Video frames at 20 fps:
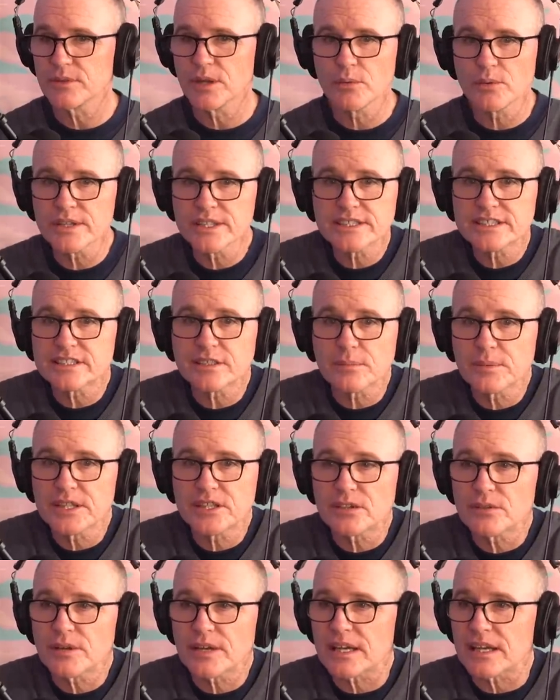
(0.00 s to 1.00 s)
We wouldn't still be
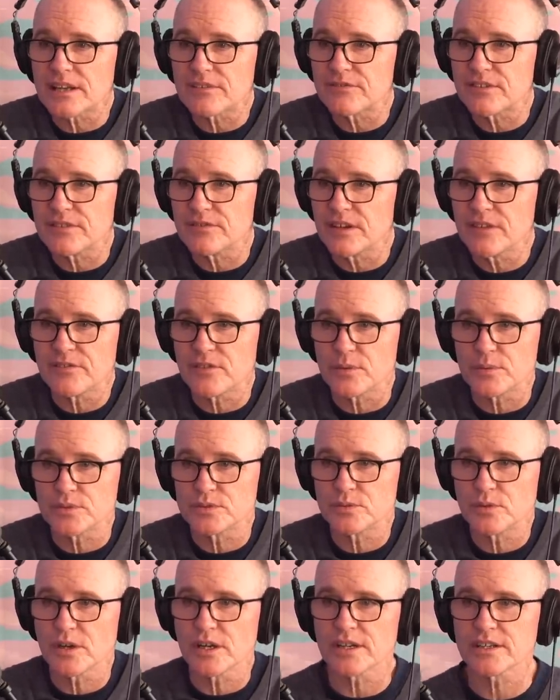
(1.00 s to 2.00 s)
doing it if it
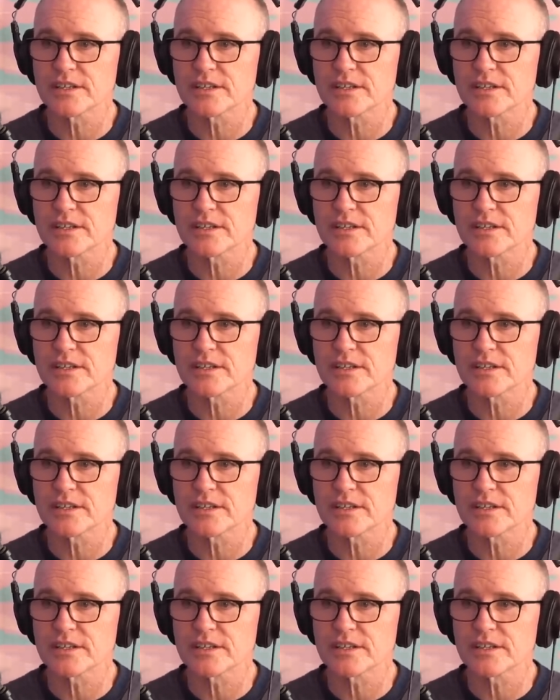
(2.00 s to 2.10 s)
was work.